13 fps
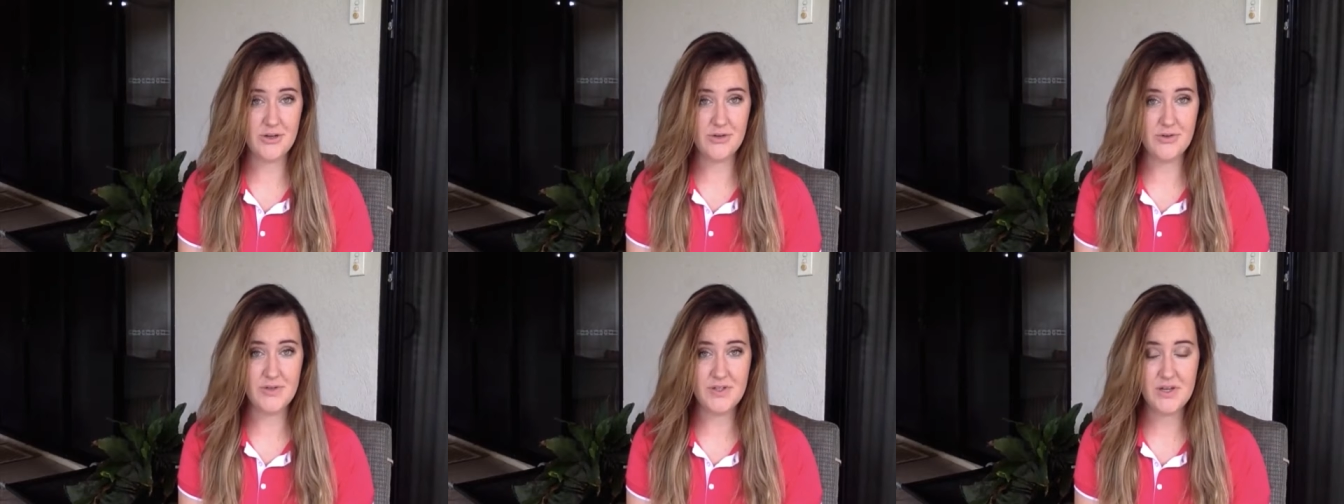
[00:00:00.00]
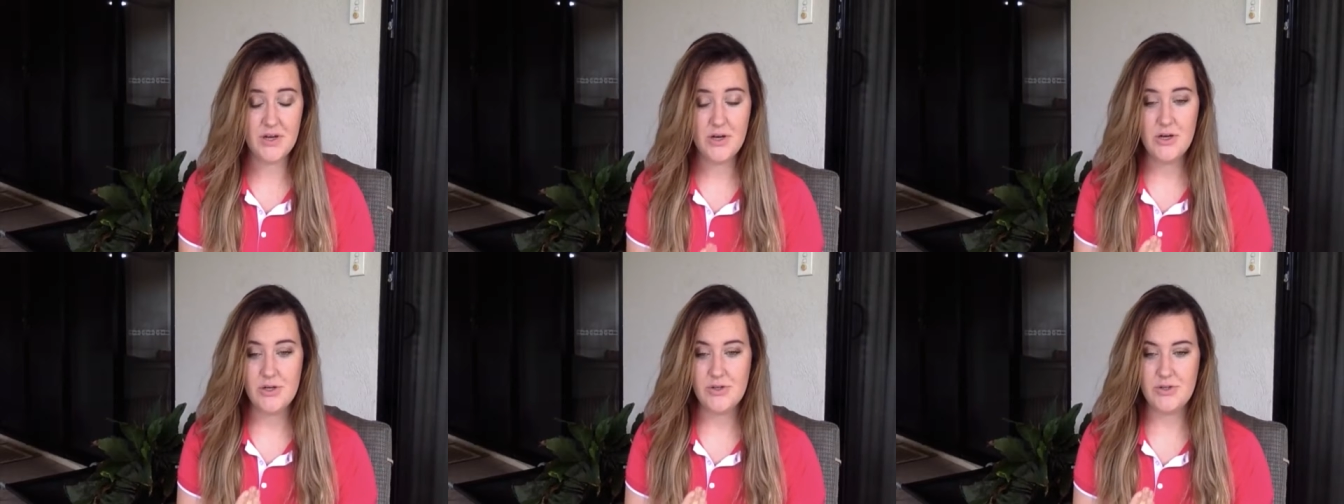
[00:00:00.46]
use.
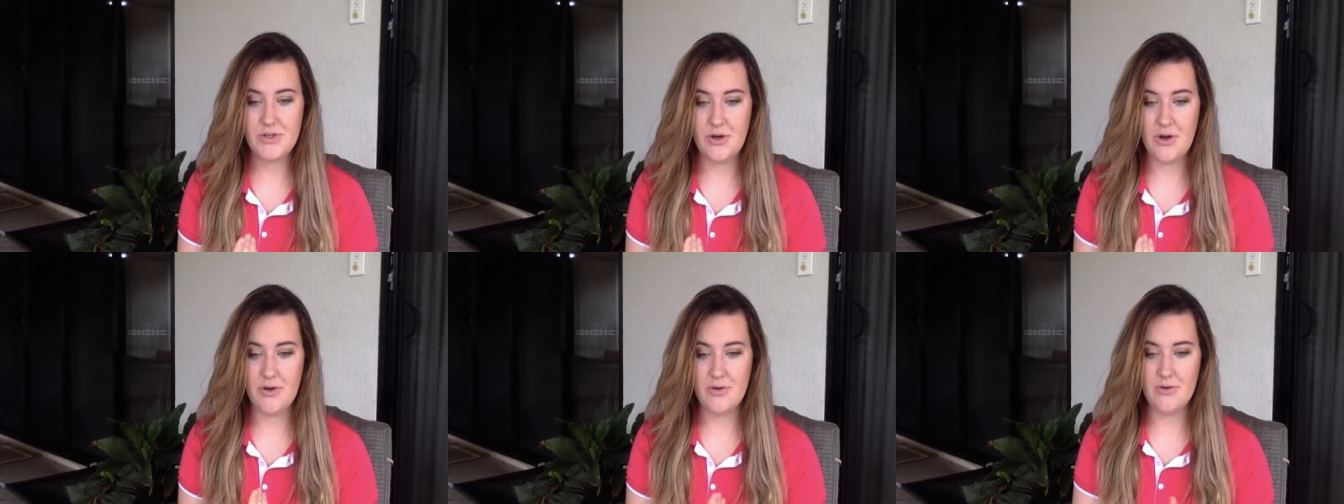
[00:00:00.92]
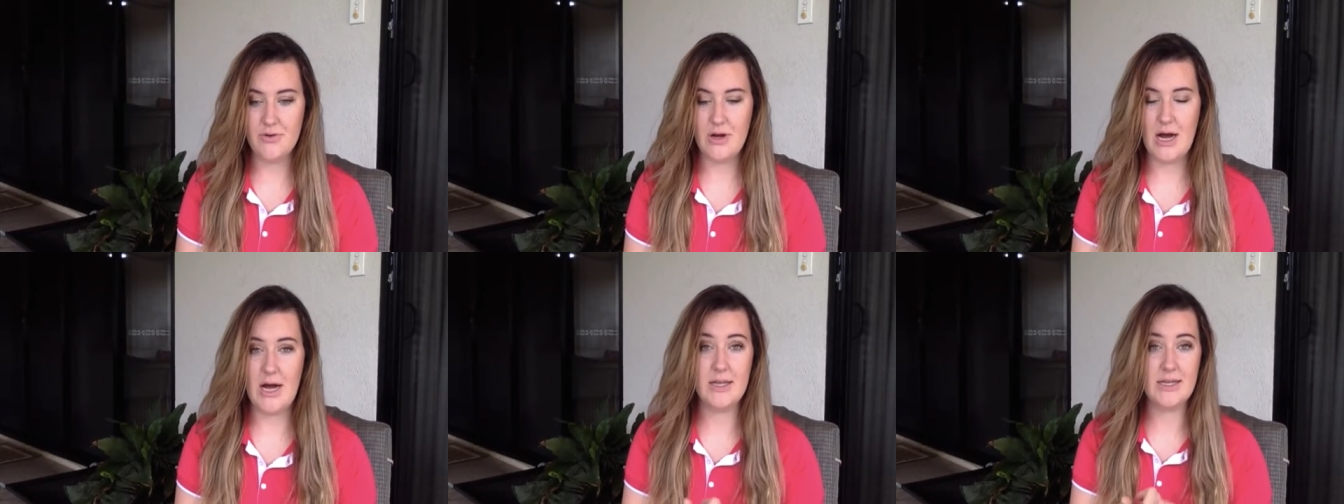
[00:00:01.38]
So
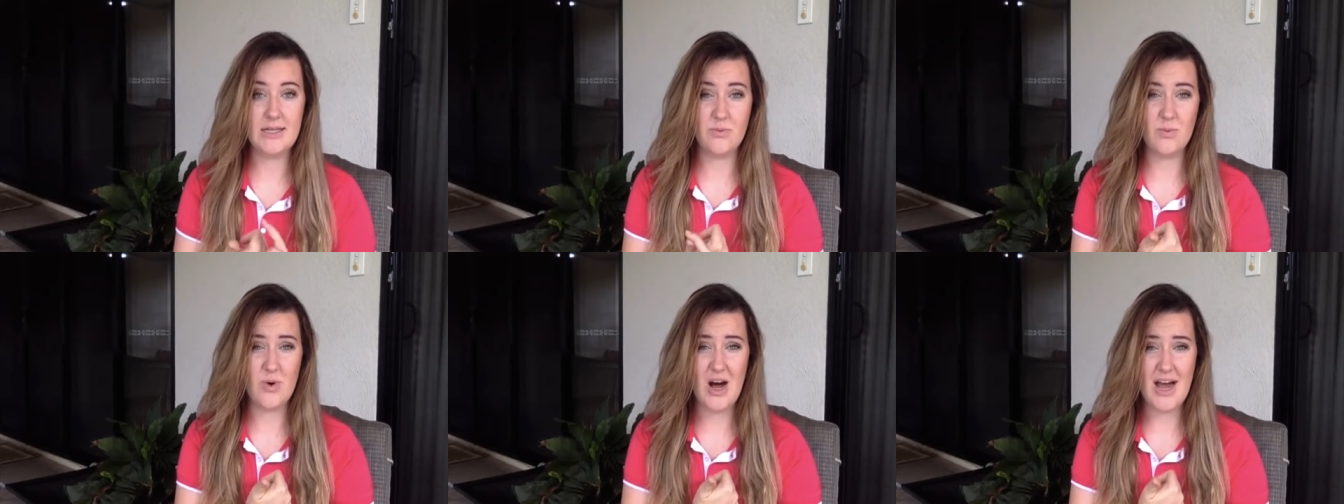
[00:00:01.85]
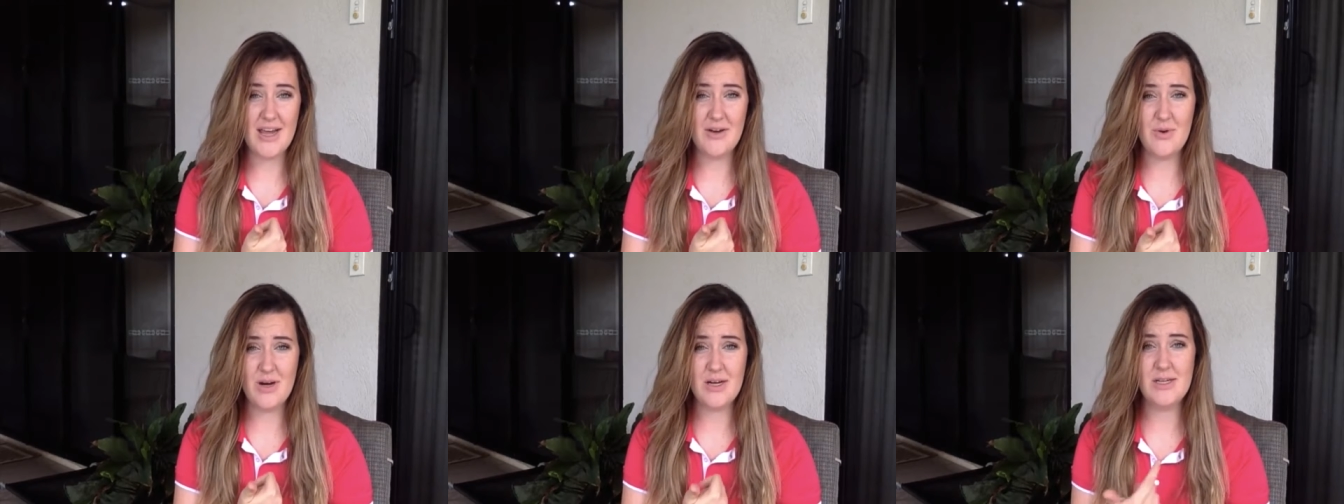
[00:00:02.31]
there's
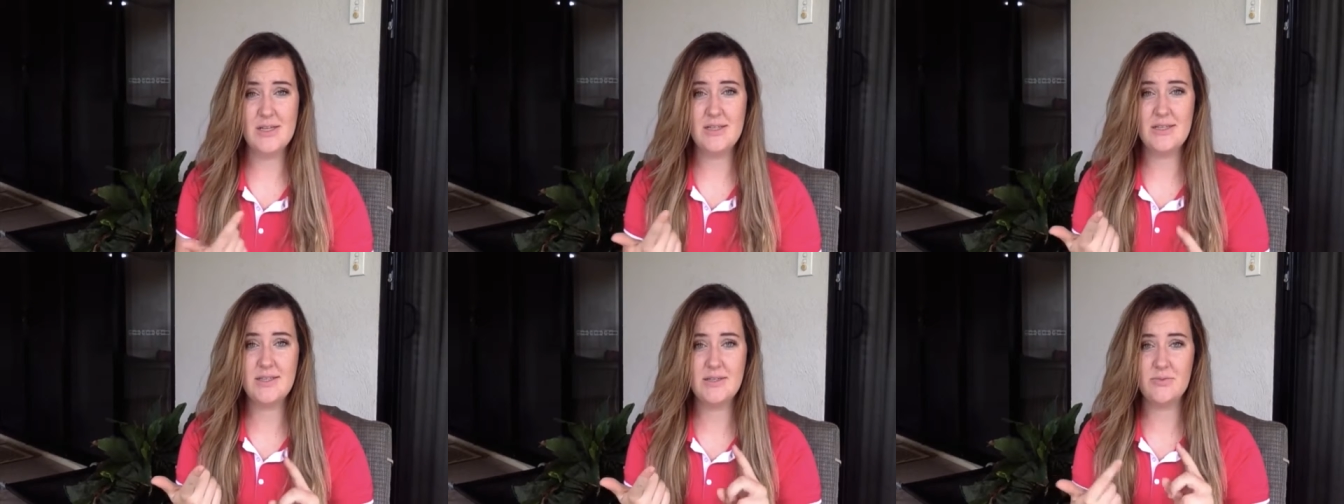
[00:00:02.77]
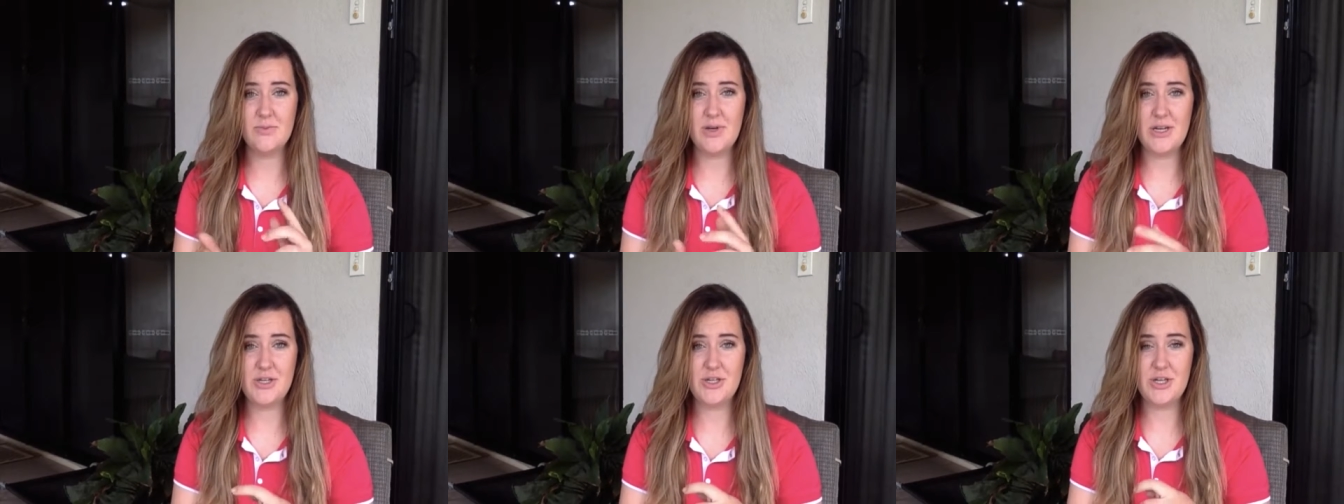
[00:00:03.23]
wire ones,
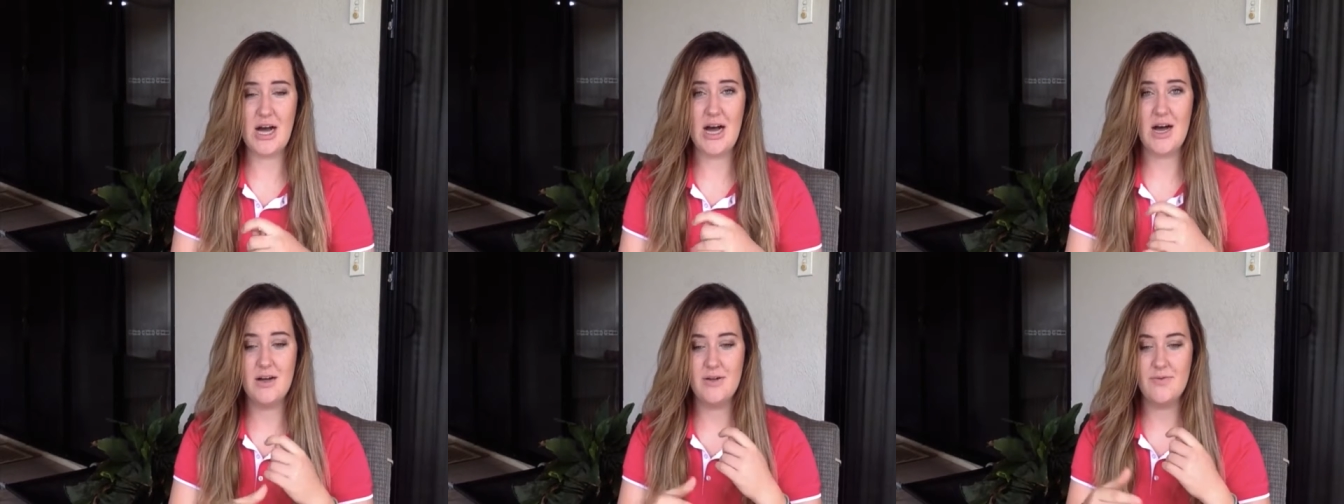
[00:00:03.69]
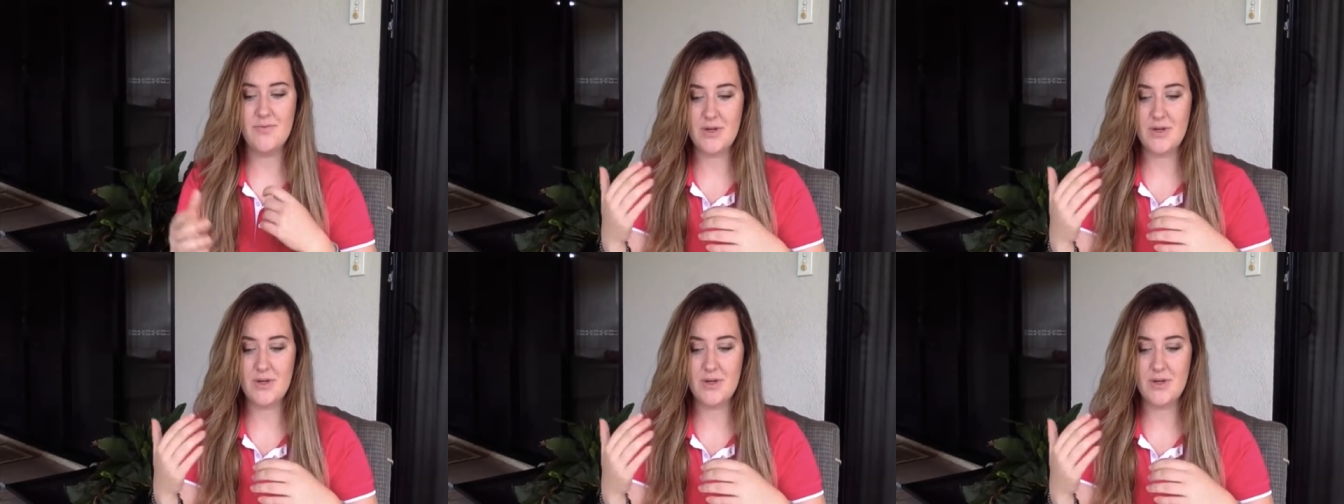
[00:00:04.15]
which are